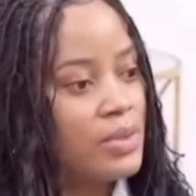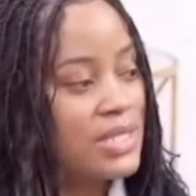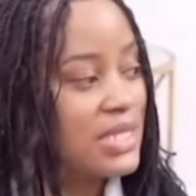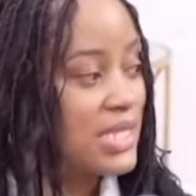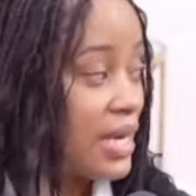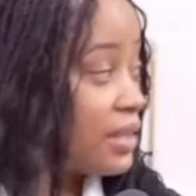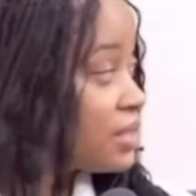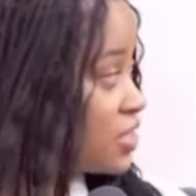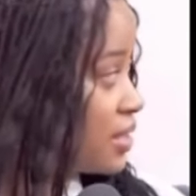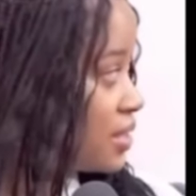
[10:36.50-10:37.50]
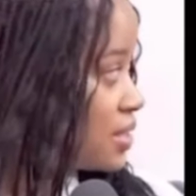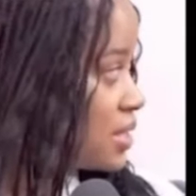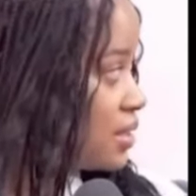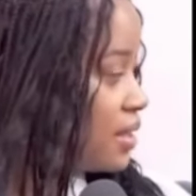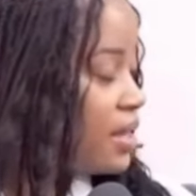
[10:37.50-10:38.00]
any of his
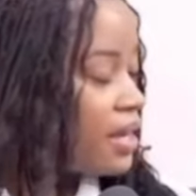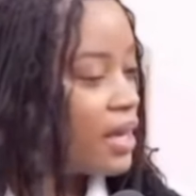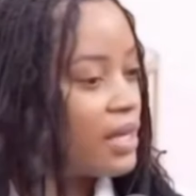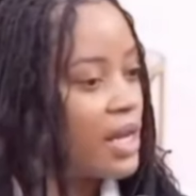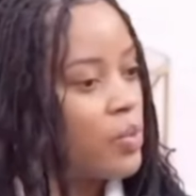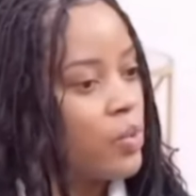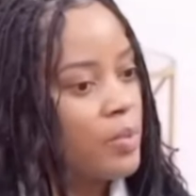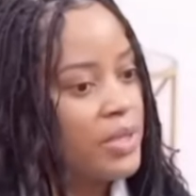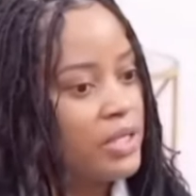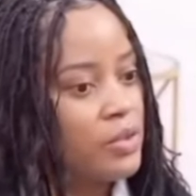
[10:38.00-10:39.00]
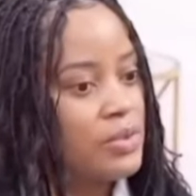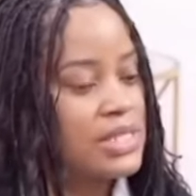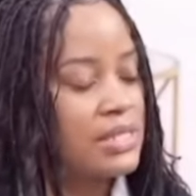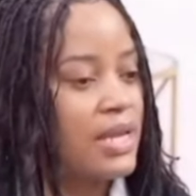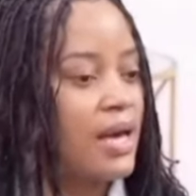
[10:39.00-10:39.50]
purpose, any
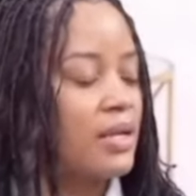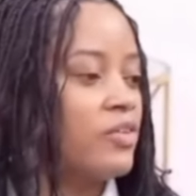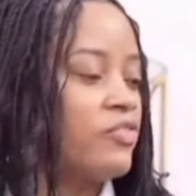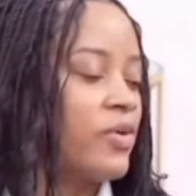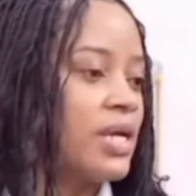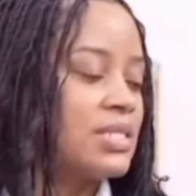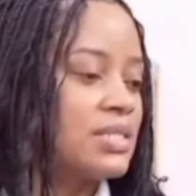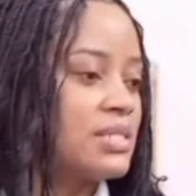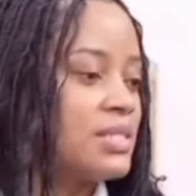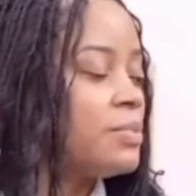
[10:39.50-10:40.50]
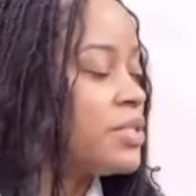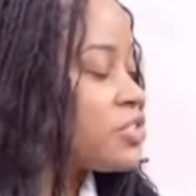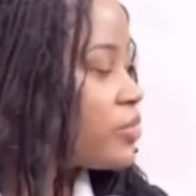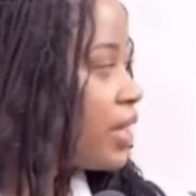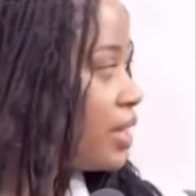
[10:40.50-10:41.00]
of his,
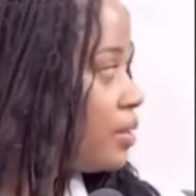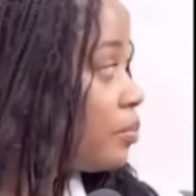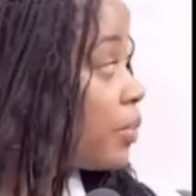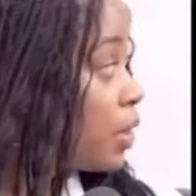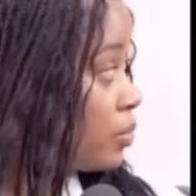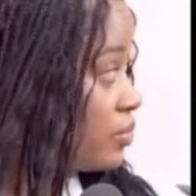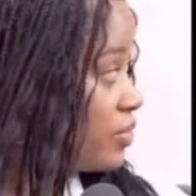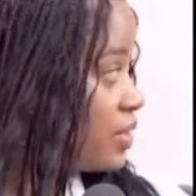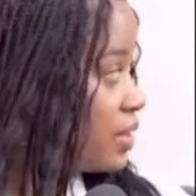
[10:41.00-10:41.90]
he basically